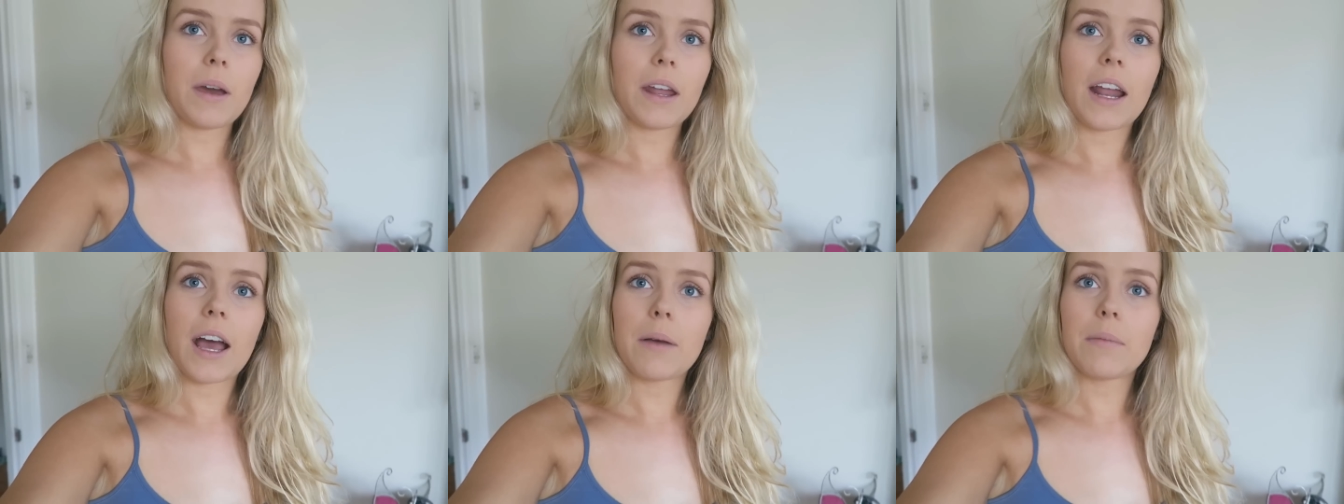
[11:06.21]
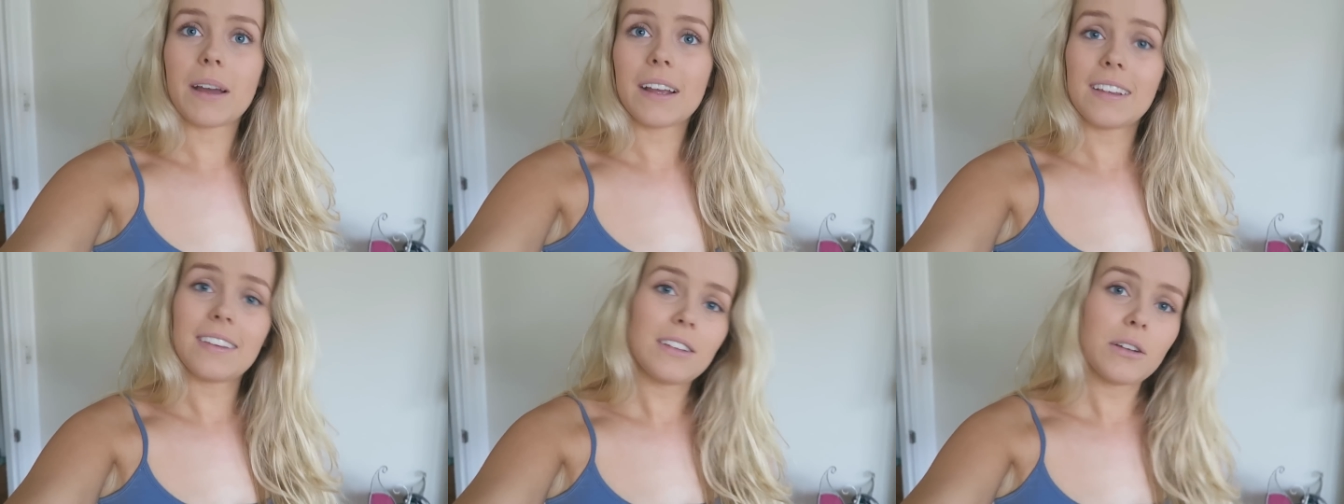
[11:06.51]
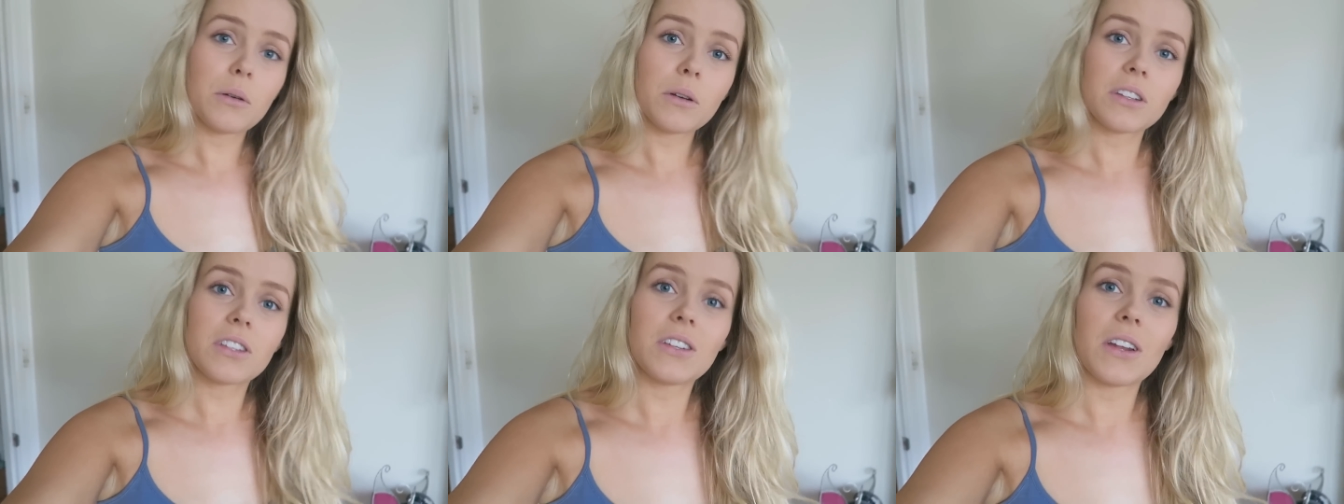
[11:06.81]
But I
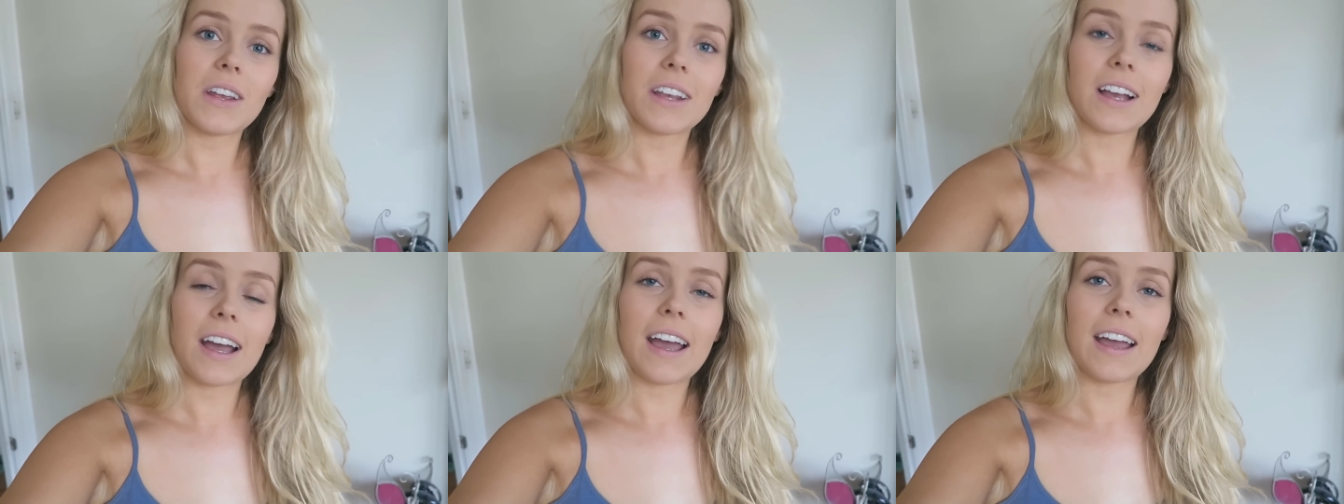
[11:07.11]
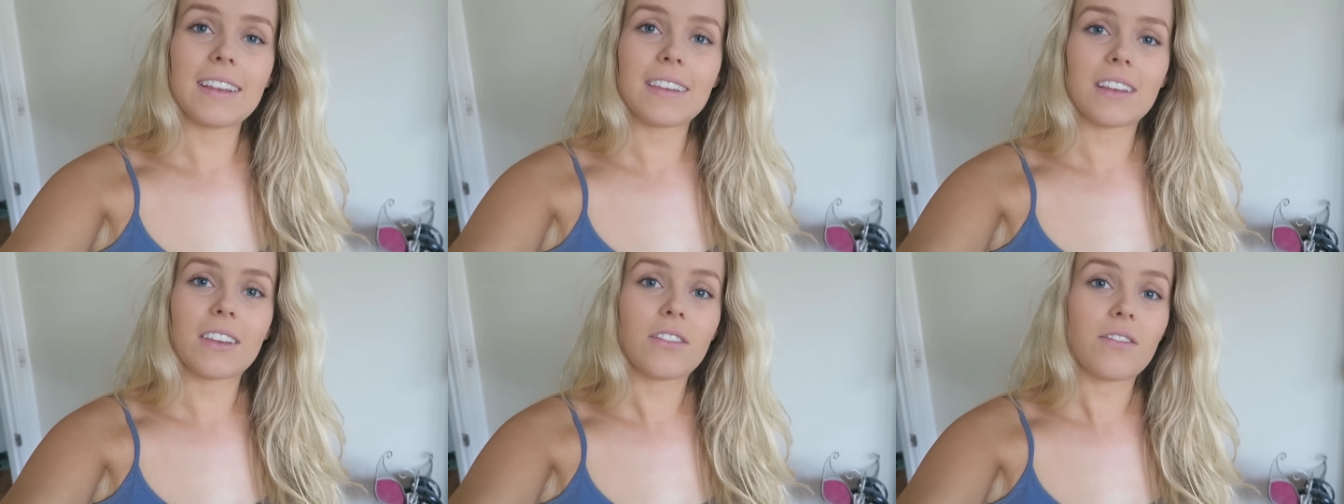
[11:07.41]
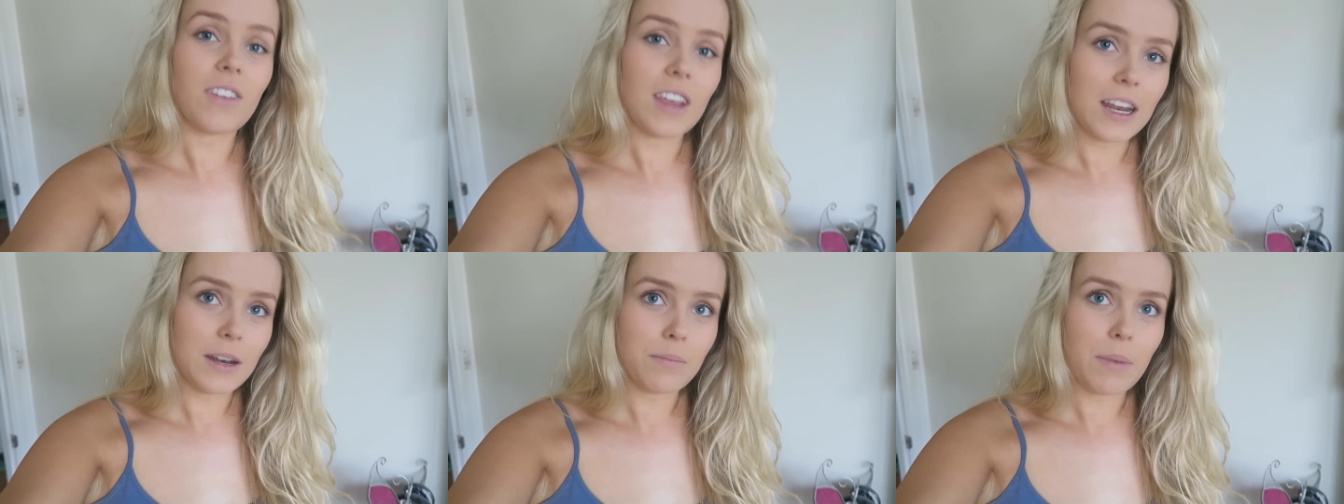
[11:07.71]
still want to know you guys'
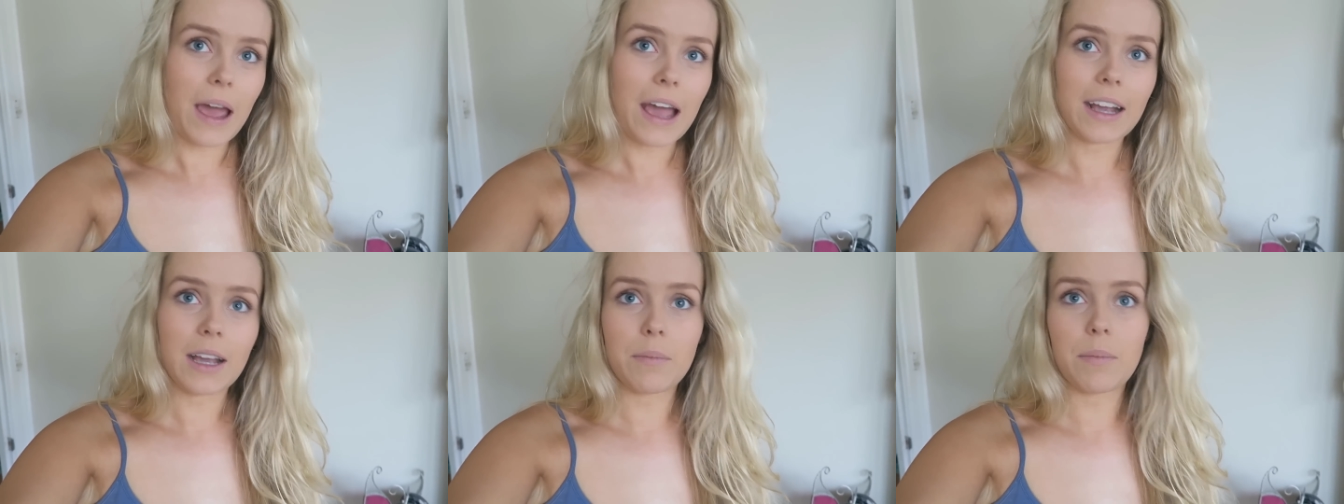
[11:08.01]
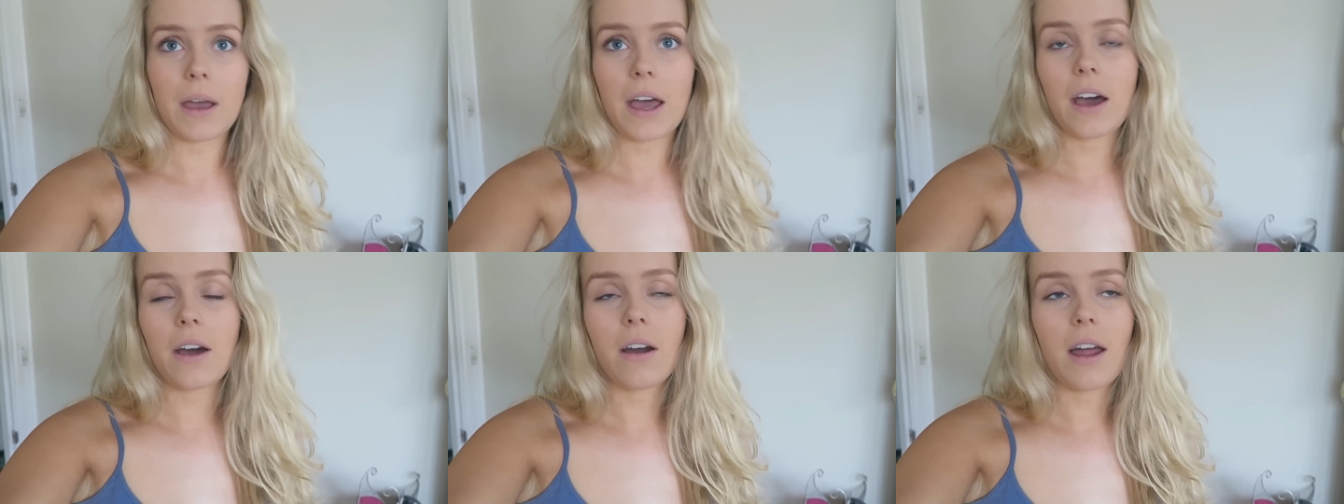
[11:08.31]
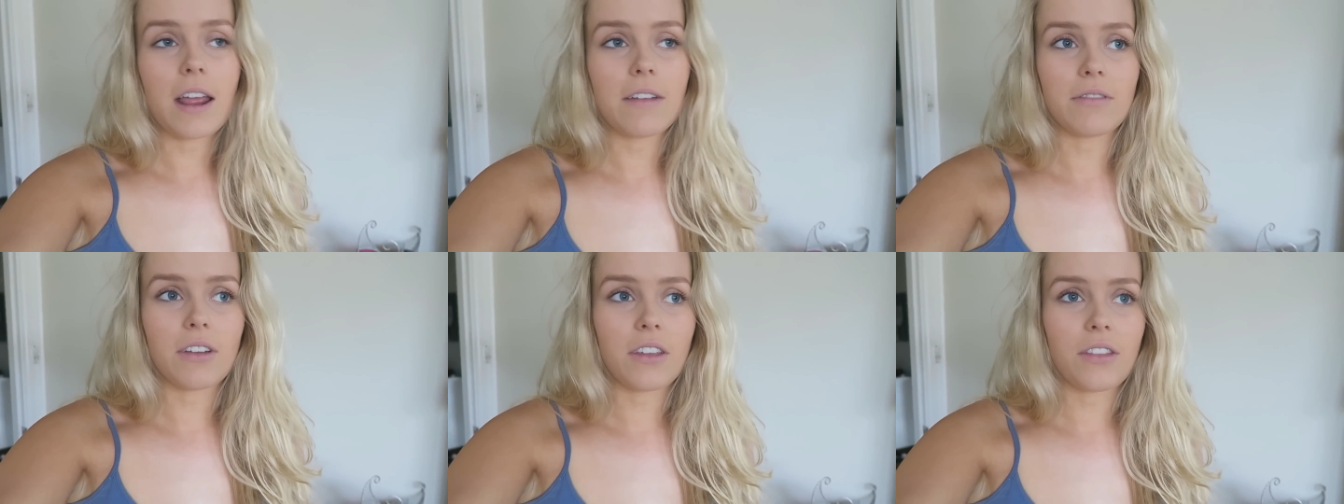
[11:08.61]
feedback
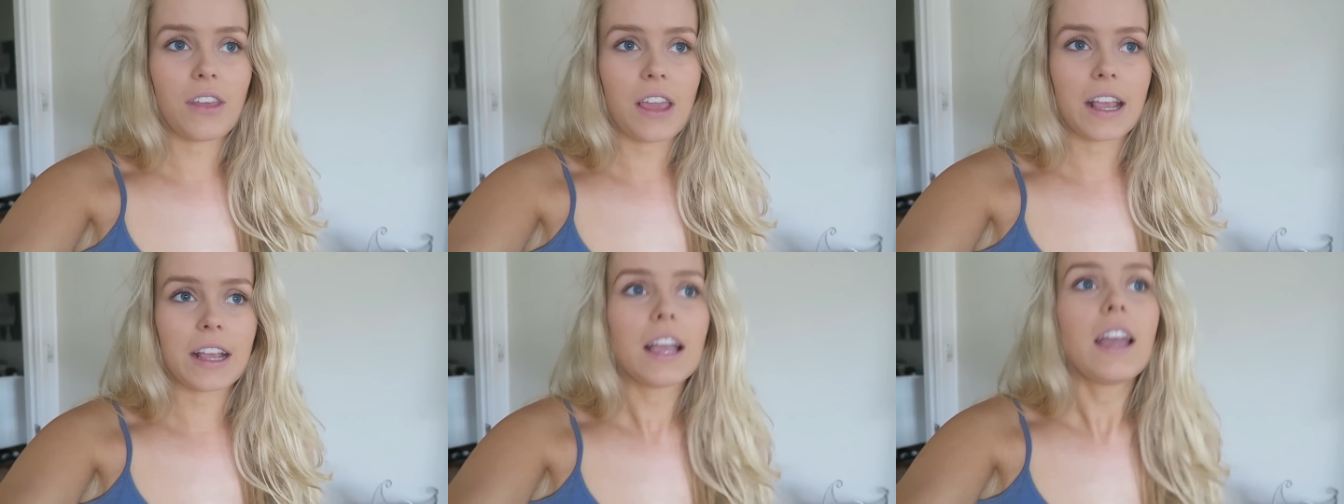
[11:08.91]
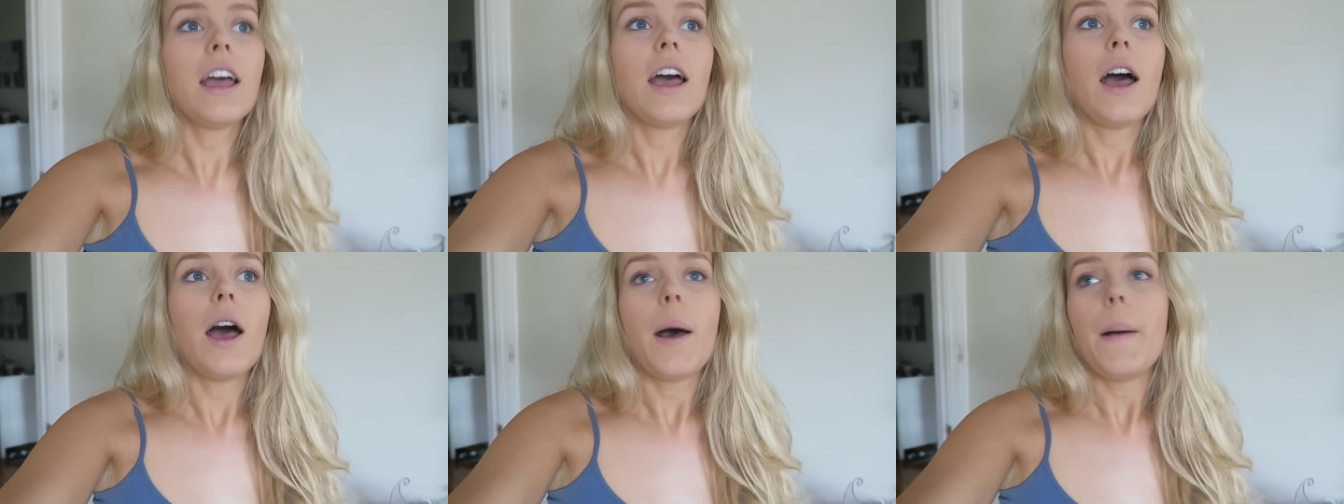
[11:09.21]
about everything.